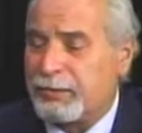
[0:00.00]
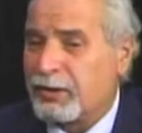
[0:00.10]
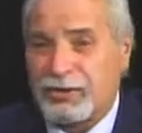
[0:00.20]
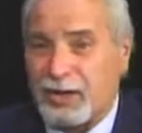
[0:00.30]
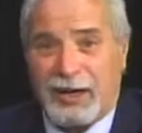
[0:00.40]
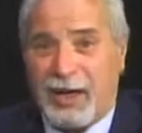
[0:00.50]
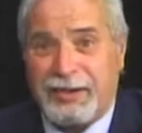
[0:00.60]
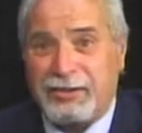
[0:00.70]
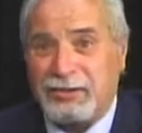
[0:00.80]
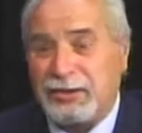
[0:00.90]
because I
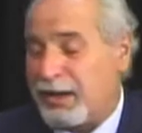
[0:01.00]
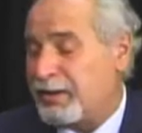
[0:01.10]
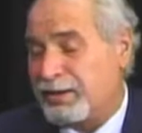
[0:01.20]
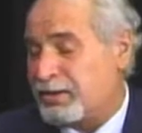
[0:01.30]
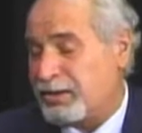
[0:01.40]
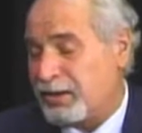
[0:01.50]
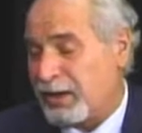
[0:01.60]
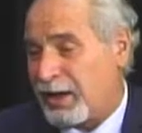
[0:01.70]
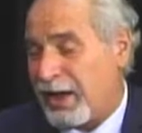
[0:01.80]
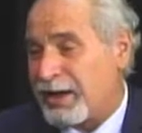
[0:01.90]

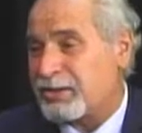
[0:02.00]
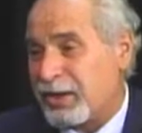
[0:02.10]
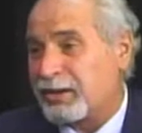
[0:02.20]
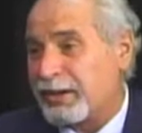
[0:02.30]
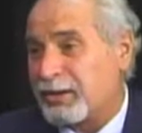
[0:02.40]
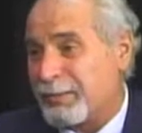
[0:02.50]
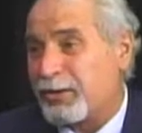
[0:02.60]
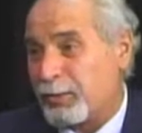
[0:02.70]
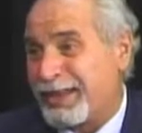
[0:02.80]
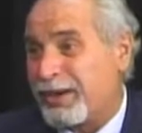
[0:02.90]
liked it
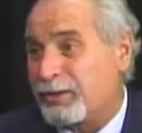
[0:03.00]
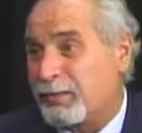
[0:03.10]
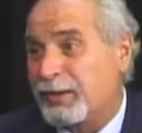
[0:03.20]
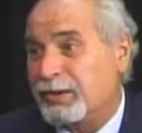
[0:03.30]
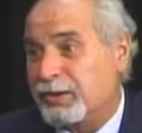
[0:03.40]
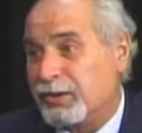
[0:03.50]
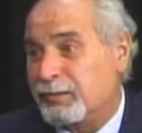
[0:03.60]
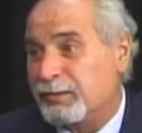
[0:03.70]
better without the fentanyl.